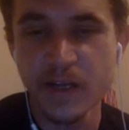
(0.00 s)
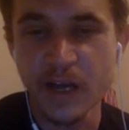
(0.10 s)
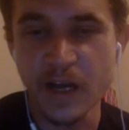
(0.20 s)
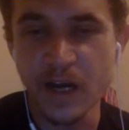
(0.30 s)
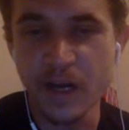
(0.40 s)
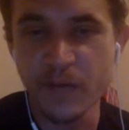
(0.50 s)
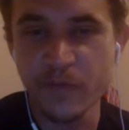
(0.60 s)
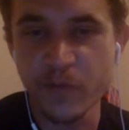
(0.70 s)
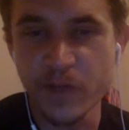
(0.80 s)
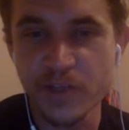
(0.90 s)

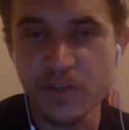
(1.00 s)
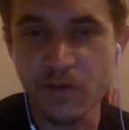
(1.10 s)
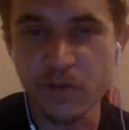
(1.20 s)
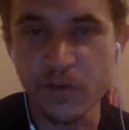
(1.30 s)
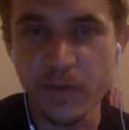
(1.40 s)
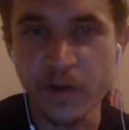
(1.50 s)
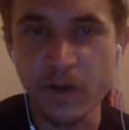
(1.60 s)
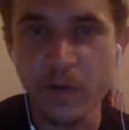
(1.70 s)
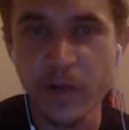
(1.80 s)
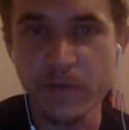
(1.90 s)
If you want to throw a little bit
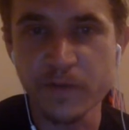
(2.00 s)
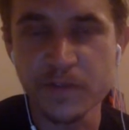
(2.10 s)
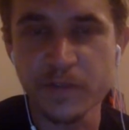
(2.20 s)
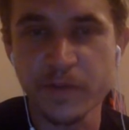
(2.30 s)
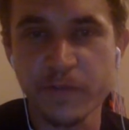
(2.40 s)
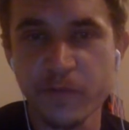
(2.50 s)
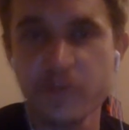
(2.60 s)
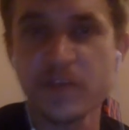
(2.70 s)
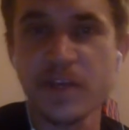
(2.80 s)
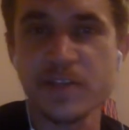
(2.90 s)
our way, vote to
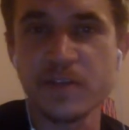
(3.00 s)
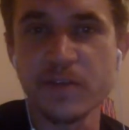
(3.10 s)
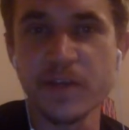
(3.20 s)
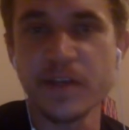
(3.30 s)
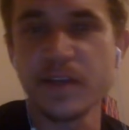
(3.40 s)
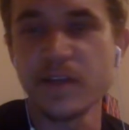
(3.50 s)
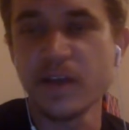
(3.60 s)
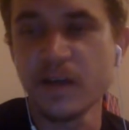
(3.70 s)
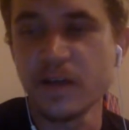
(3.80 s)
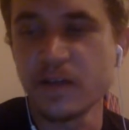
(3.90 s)
liberty.org/donate.
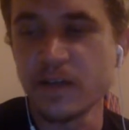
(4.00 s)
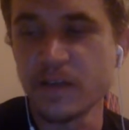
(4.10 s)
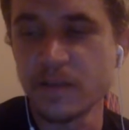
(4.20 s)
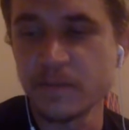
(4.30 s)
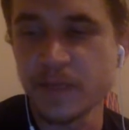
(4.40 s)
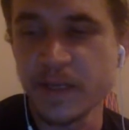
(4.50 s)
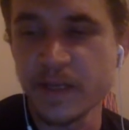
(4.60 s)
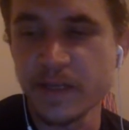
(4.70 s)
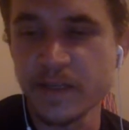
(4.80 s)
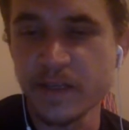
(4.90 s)

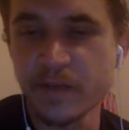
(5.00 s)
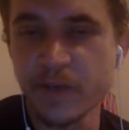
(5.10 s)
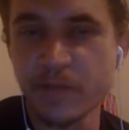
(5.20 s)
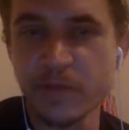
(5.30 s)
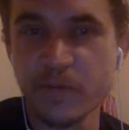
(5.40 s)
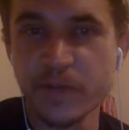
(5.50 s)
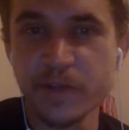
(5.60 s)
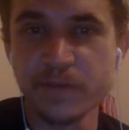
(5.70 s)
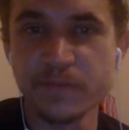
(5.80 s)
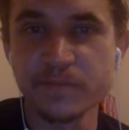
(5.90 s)
And we'll keep doing what we
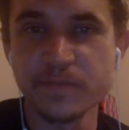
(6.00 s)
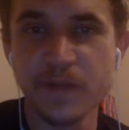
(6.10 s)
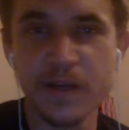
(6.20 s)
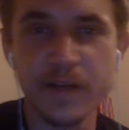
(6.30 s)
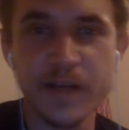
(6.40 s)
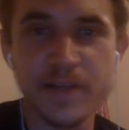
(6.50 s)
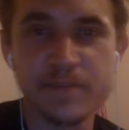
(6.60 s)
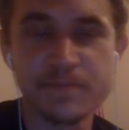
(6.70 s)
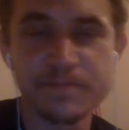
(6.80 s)
do. All right, guys.